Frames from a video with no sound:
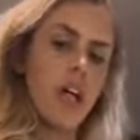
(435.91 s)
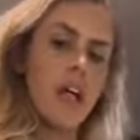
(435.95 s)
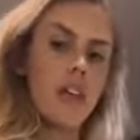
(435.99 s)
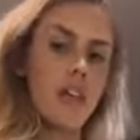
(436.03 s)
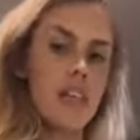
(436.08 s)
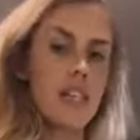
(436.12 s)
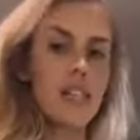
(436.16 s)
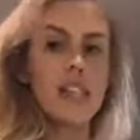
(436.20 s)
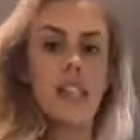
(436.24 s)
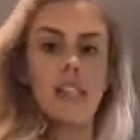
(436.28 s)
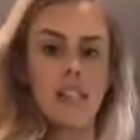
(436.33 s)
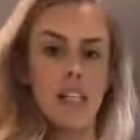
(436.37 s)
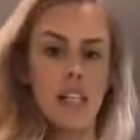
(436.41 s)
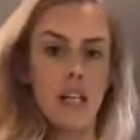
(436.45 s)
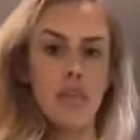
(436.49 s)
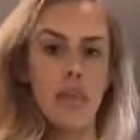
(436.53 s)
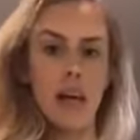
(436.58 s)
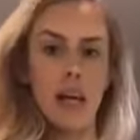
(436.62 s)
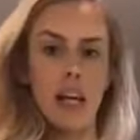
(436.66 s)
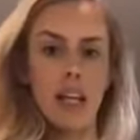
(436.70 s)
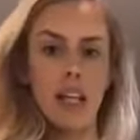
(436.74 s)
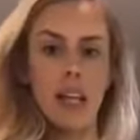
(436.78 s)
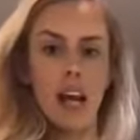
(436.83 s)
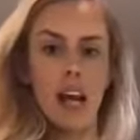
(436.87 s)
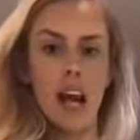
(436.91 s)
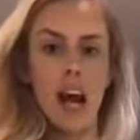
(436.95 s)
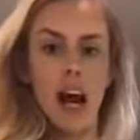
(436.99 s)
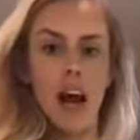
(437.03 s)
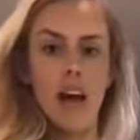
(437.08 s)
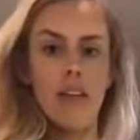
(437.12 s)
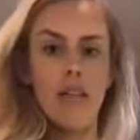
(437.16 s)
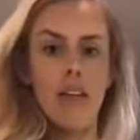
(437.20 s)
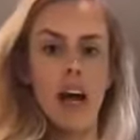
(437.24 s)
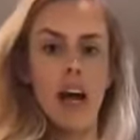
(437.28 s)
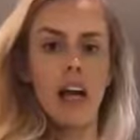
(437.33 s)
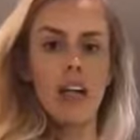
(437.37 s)
This is going to make that
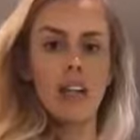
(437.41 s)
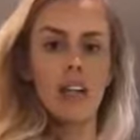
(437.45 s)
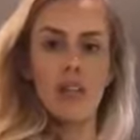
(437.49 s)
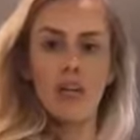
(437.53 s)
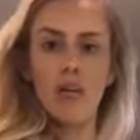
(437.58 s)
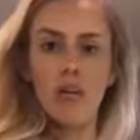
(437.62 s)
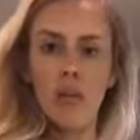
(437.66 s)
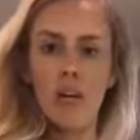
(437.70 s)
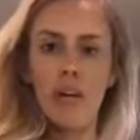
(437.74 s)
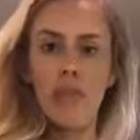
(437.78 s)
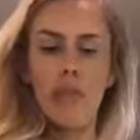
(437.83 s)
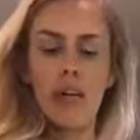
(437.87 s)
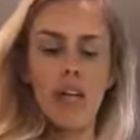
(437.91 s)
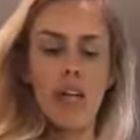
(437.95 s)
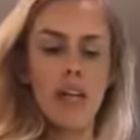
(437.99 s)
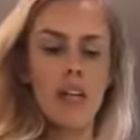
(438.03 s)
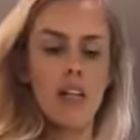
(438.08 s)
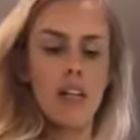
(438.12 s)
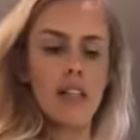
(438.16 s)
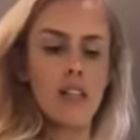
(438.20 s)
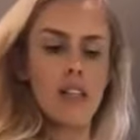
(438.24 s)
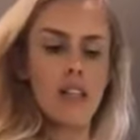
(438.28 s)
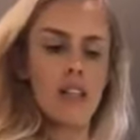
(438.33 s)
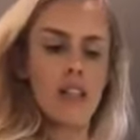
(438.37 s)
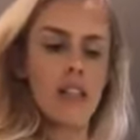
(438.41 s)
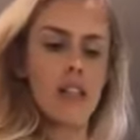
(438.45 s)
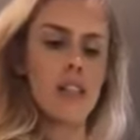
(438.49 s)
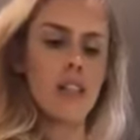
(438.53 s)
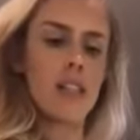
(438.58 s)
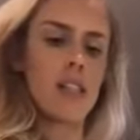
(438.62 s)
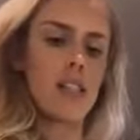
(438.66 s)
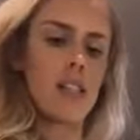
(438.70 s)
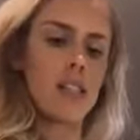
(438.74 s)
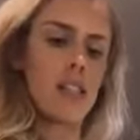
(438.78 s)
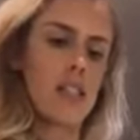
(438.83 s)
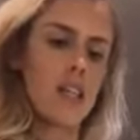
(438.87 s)
have that creamy
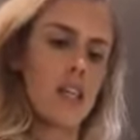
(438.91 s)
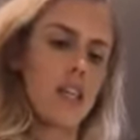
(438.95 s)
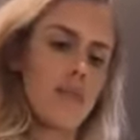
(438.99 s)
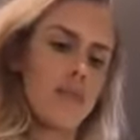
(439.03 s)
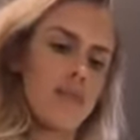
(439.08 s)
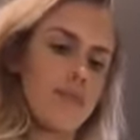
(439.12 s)
consistency.